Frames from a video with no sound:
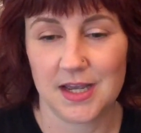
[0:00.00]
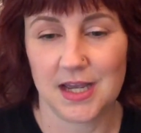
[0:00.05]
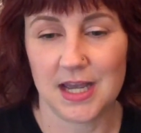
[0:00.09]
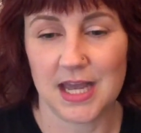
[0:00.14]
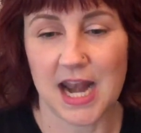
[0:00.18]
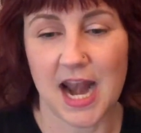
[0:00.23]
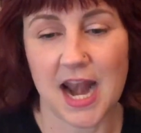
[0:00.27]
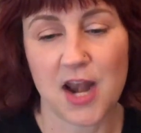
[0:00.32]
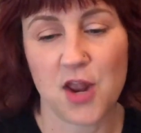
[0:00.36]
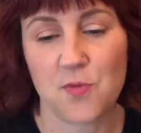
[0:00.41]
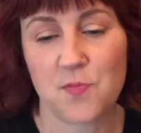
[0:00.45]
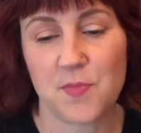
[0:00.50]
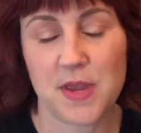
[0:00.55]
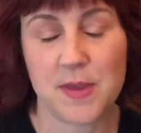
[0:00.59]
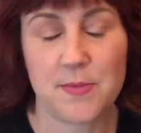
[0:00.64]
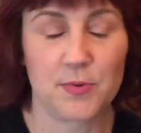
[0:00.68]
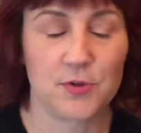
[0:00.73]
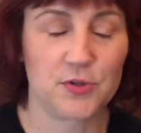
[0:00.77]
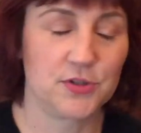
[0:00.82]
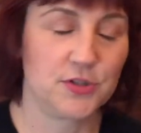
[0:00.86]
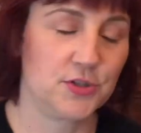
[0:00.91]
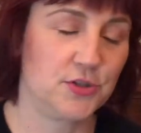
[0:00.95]
And I know
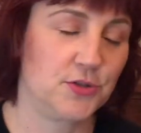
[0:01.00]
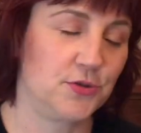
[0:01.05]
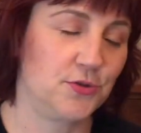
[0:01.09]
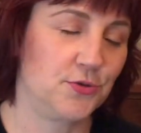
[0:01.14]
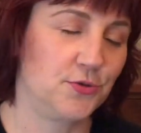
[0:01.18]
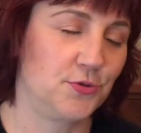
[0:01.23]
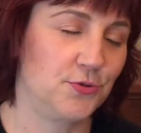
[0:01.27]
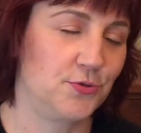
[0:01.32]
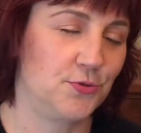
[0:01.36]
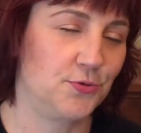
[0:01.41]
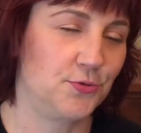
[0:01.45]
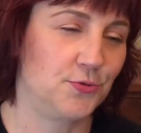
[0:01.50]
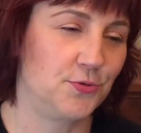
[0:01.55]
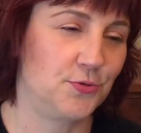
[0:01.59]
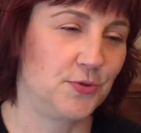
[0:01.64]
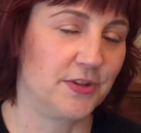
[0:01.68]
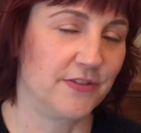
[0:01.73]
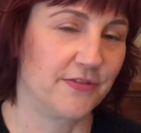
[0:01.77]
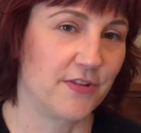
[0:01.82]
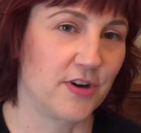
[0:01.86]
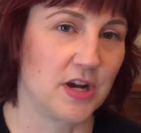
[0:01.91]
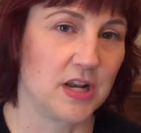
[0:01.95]
people do
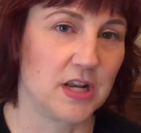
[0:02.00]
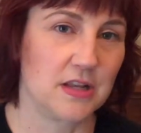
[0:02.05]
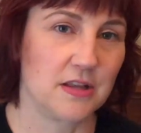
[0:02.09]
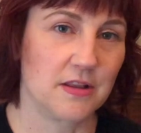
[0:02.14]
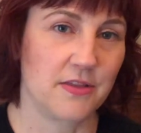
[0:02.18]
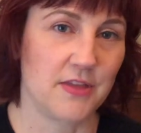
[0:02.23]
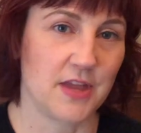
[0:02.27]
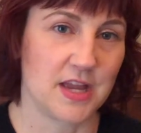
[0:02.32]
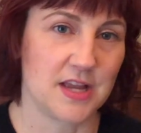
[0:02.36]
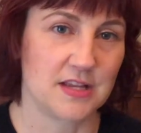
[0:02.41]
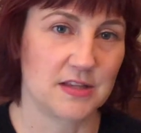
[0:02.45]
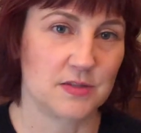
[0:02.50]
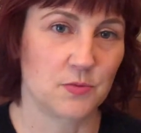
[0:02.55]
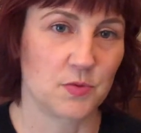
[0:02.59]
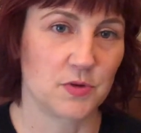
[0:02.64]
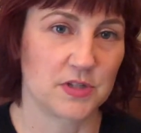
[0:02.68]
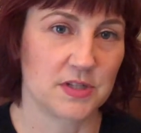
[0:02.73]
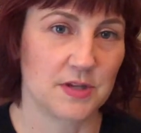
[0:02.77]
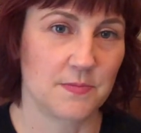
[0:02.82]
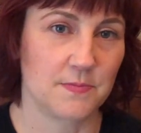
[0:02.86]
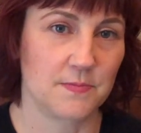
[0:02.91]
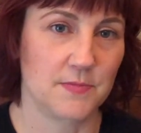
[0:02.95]
different things where
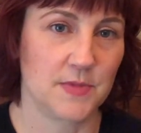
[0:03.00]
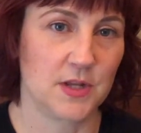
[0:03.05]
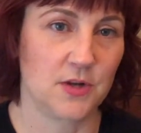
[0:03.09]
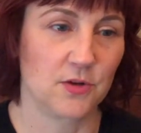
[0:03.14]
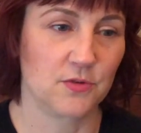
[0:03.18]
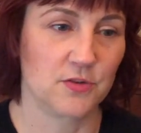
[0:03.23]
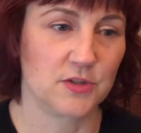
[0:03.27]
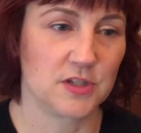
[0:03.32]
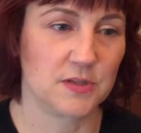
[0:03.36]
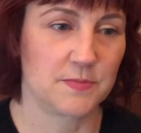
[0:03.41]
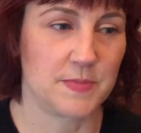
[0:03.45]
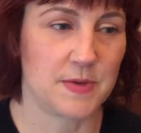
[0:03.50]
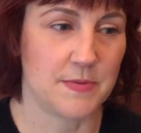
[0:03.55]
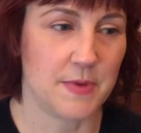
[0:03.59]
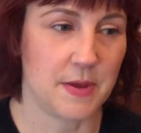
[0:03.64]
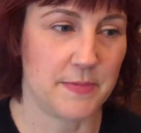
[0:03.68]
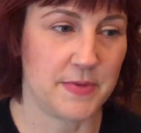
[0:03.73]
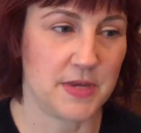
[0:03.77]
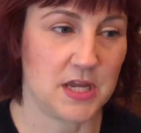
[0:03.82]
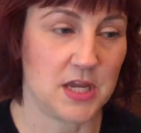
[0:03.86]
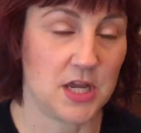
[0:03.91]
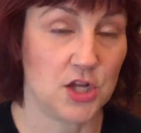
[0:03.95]
it'll just be
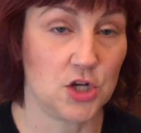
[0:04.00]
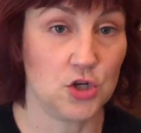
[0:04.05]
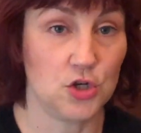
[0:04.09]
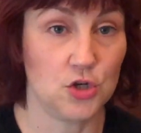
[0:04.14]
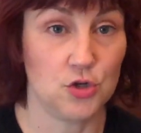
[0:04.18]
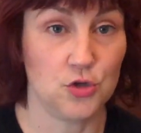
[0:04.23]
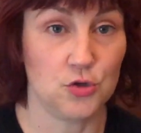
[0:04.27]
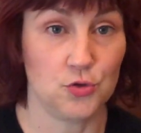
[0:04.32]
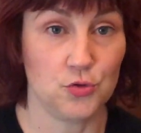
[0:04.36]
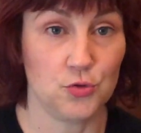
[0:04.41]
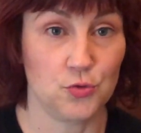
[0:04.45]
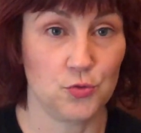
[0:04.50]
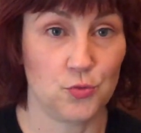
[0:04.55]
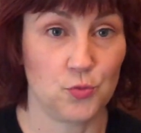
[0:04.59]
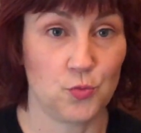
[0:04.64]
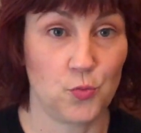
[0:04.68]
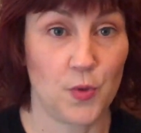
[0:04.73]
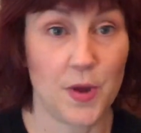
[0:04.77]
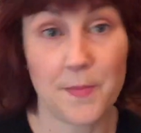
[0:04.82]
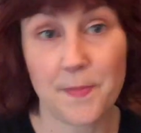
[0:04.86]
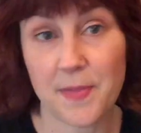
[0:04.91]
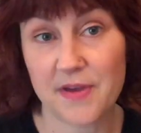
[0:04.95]
maybe a new
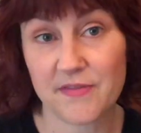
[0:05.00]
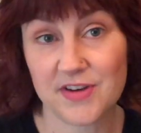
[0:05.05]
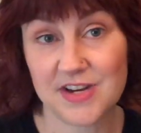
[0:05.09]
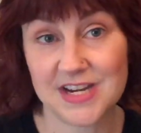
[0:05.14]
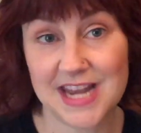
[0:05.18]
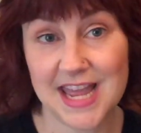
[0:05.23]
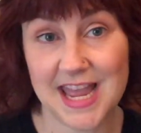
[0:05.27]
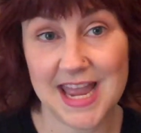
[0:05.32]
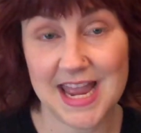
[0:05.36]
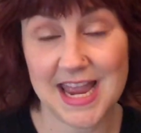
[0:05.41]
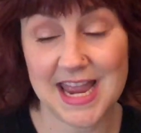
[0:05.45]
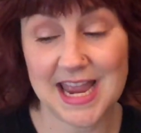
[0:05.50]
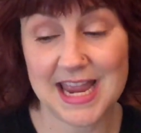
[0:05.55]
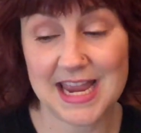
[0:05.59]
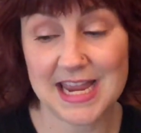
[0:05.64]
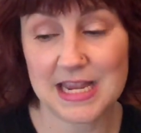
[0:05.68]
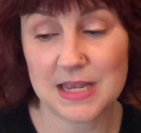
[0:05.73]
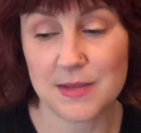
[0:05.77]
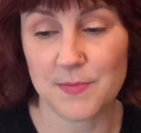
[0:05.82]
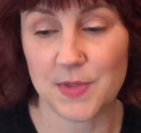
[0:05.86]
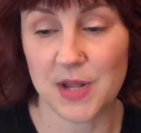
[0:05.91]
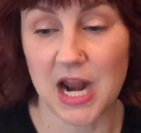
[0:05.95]
whip every
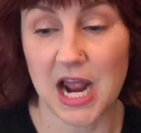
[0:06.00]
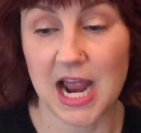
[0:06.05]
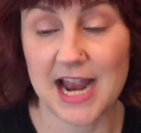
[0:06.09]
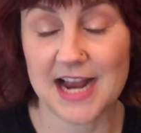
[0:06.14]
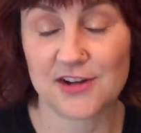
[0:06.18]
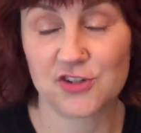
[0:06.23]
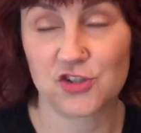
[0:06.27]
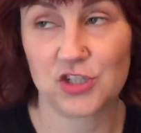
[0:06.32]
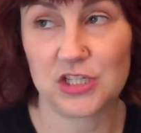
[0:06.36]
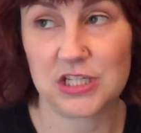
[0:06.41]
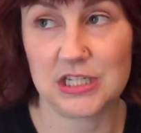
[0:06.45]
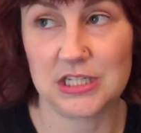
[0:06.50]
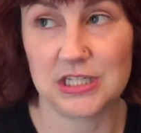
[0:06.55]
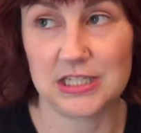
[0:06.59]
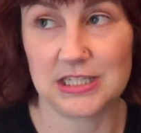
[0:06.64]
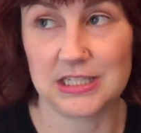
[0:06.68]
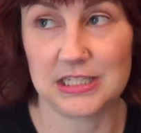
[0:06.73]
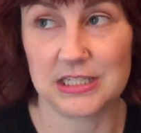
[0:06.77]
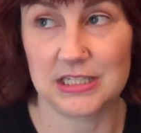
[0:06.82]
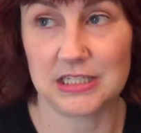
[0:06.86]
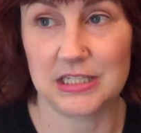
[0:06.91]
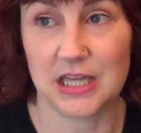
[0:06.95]
day, but I actually
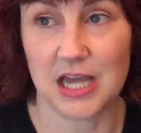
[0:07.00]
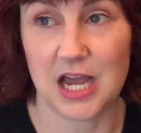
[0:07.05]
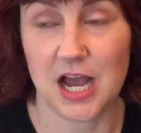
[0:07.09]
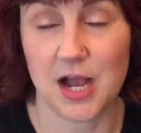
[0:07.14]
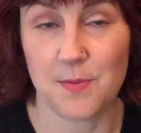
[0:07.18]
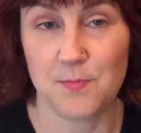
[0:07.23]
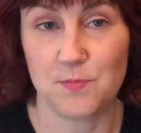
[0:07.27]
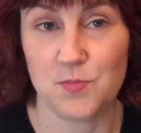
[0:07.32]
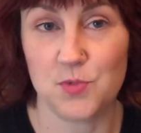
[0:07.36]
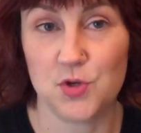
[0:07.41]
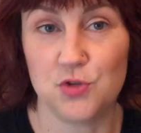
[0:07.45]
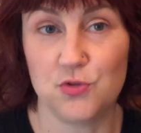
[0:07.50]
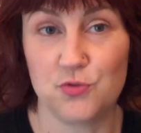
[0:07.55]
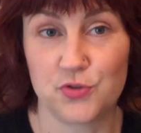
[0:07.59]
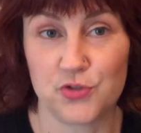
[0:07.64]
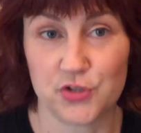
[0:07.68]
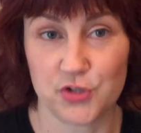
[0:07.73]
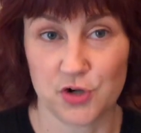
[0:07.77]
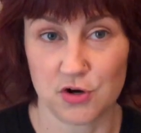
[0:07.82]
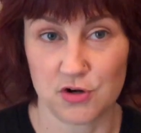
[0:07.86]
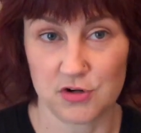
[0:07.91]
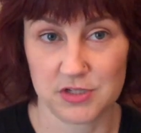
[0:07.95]
did new
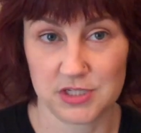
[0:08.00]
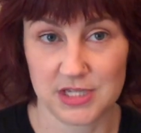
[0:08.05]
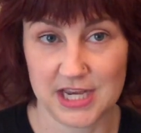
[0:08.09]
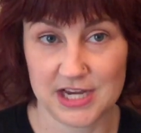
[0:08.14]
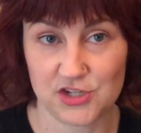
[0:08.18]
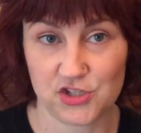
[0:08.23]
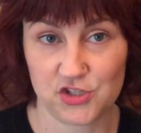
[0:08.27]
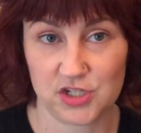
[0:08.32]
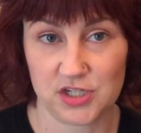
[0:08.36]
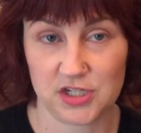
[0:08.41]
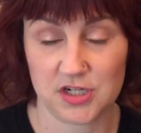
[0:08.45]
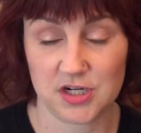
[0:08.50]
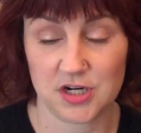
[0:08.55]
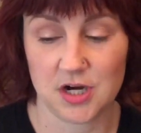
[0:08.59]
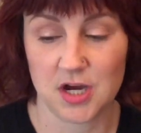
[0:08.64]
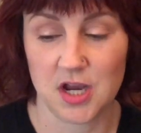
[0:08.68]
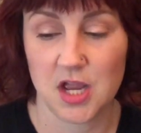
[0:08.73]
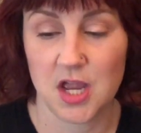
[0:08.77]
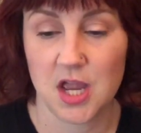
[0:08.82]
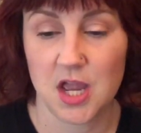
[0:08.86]
starts last year.